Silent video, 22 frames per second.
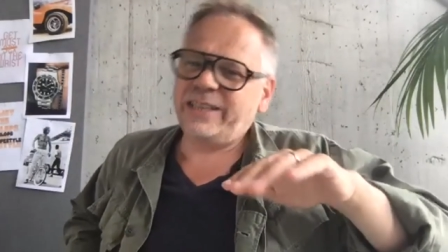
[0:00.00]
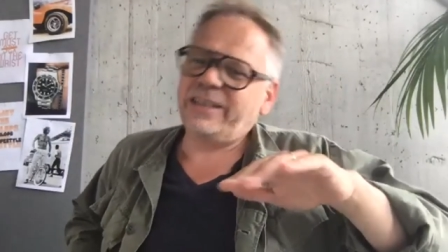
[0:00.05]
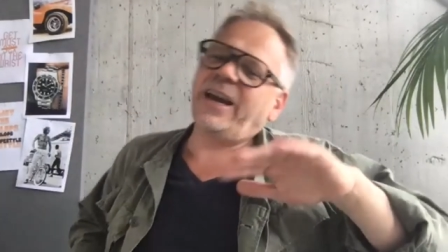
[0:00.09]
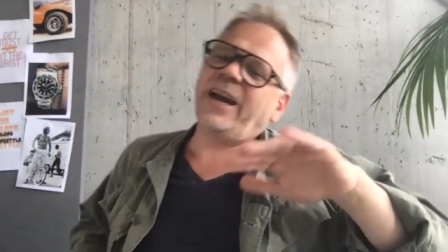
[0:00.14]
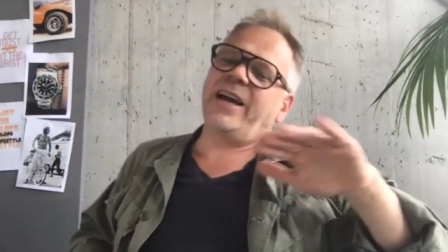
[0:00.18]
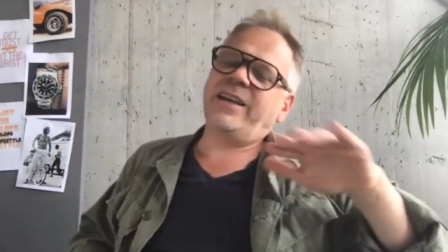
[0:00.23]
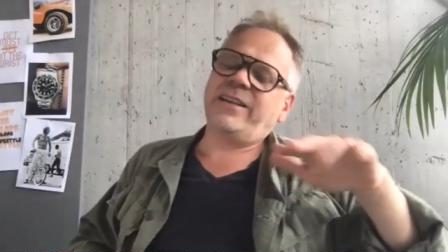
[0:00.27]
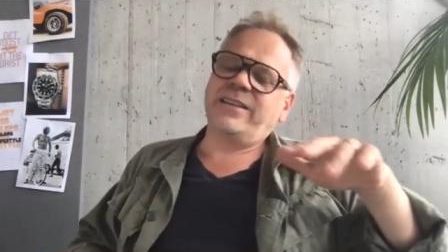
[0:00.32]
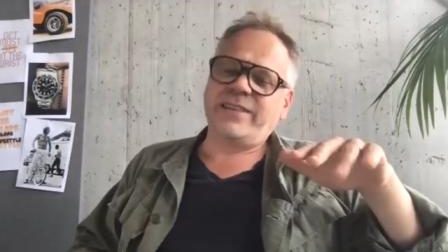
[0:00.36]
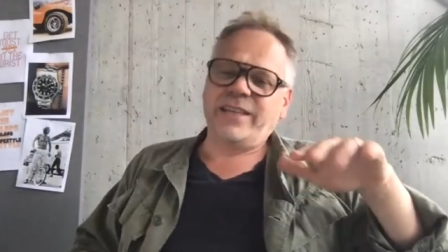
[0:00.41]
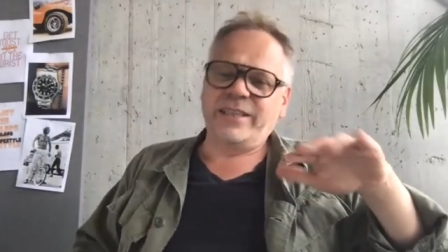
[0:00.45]

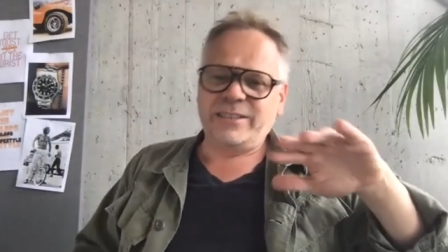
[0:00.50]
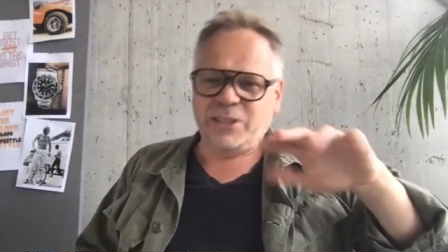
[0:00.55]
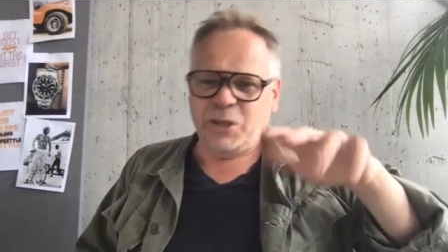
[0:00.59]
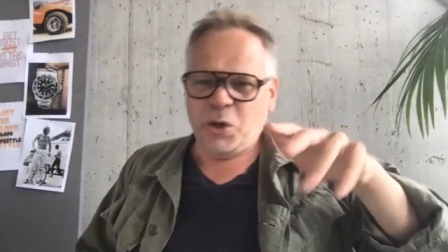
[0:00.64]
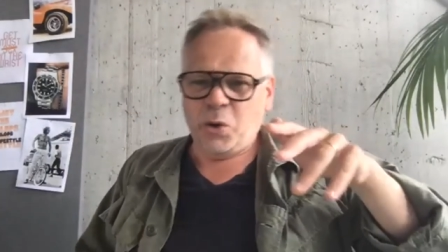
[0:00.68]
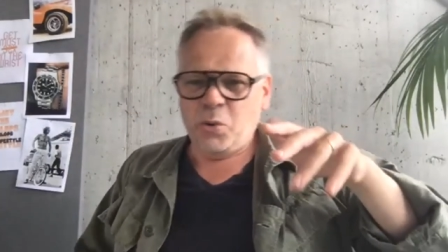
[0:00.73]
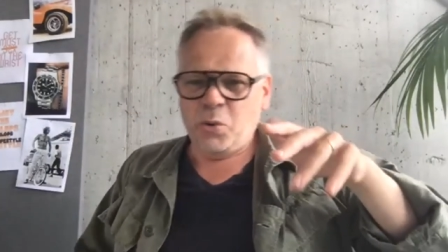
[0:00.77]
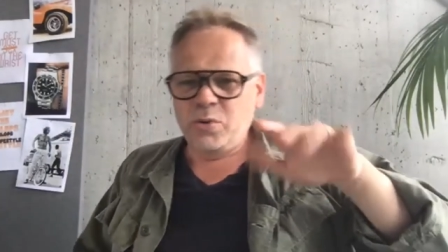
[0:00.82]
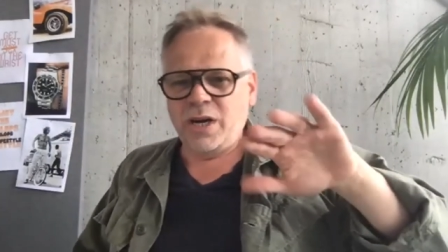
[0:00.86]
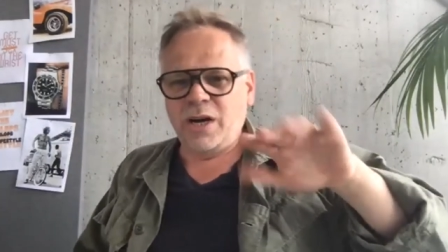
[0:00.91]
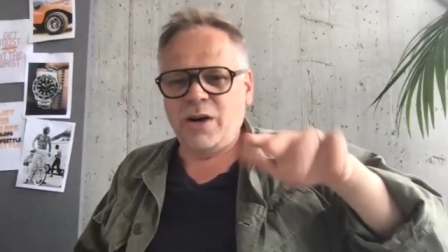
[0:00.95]
yeah, the
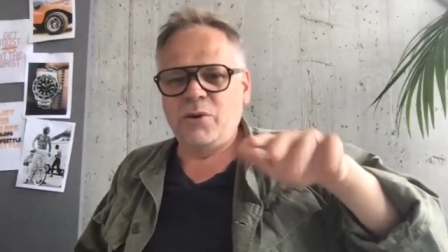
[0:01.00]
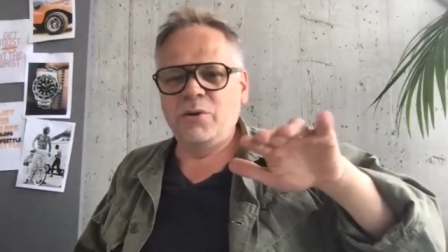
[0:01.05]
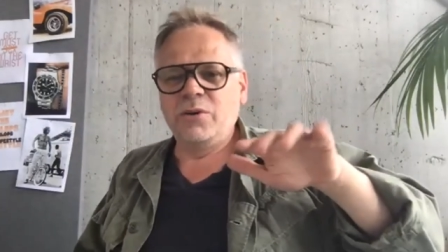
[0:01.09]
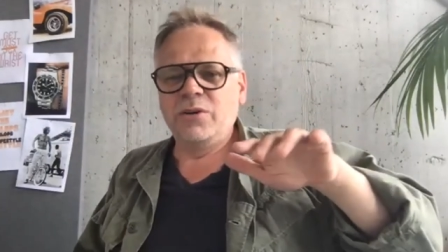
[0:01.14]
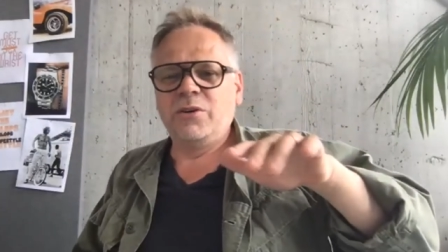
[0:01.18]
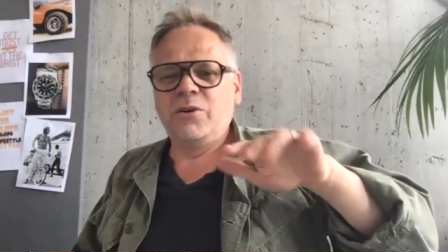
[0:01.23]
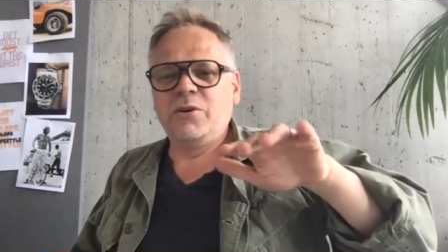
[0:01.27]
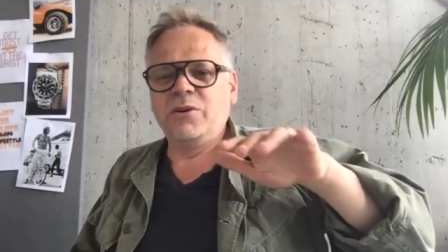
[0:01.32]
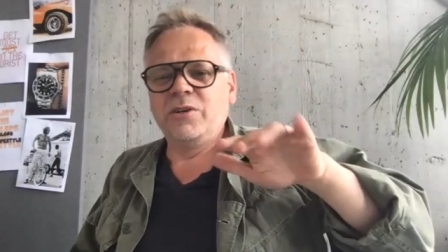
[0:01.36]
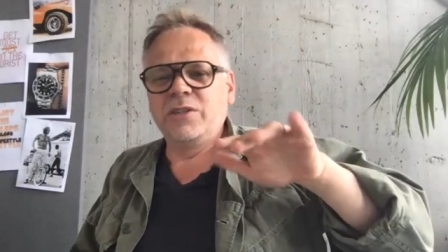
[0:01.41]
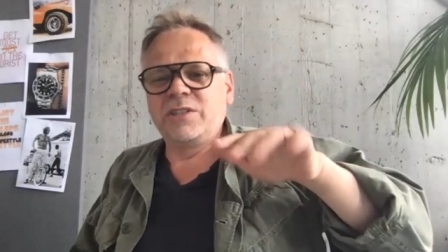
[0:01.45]
Daytona or,
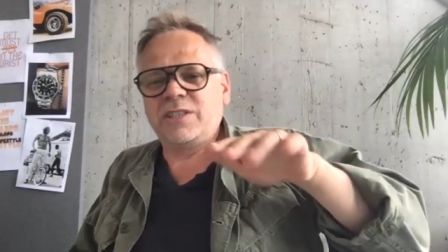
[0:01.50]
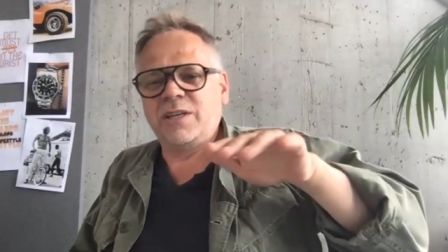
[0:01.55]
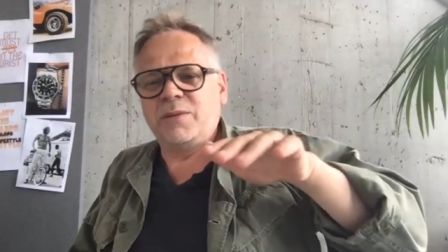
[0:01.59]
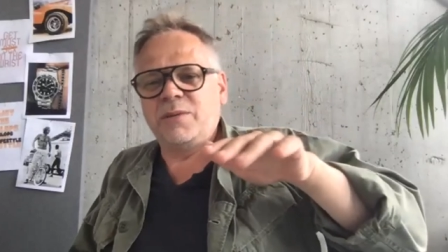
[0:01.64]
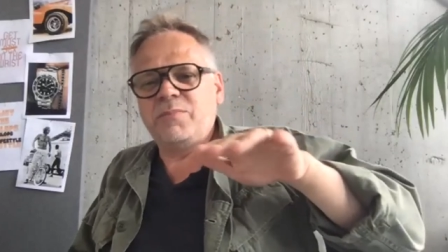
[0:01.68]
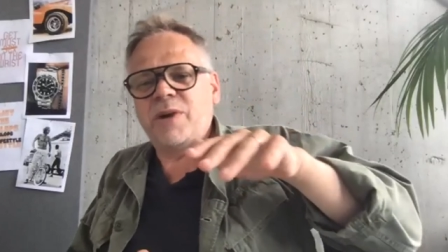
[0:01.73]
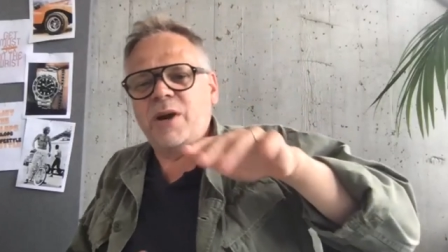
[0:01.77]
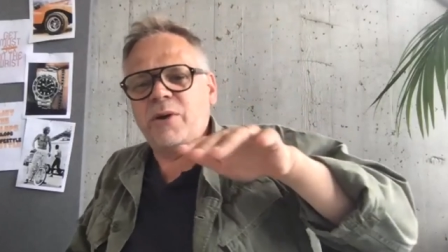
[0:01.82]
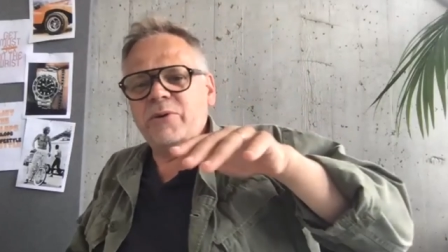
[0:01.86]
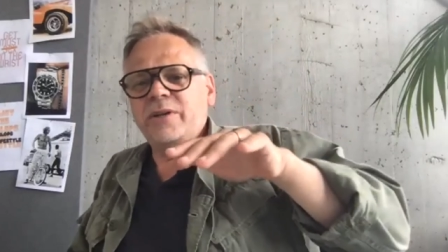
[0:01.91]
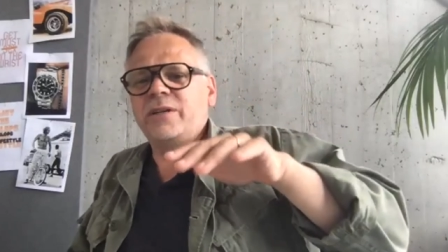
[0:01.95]
or
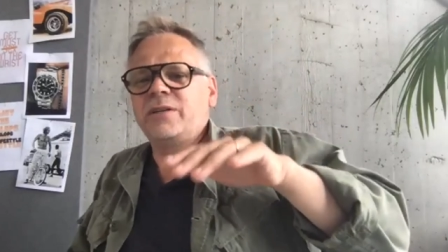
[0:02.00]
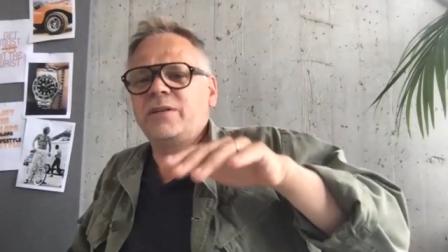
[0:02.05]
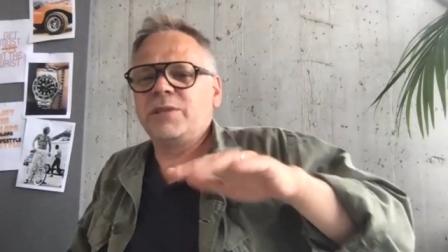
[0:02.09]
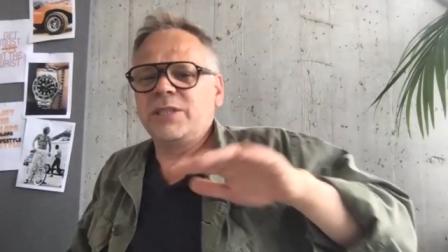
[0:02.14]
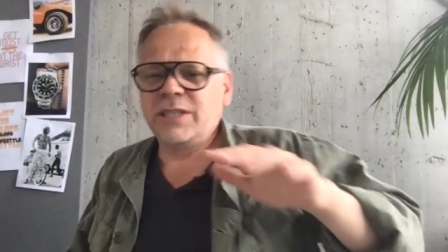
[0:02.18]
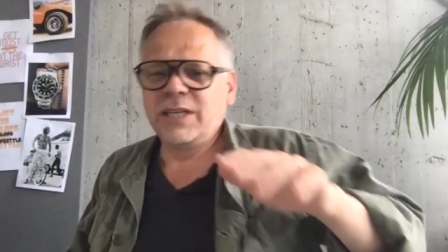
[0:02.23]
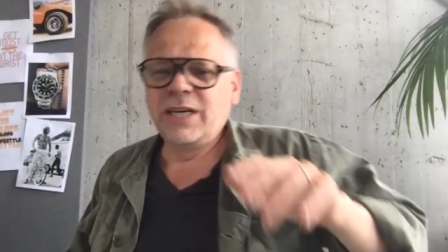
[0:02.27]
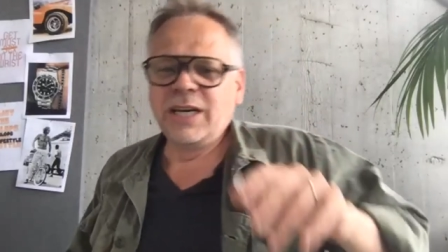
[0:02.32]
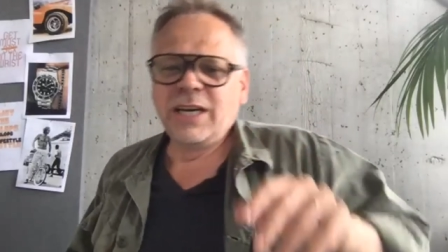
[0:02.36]
Submariner, but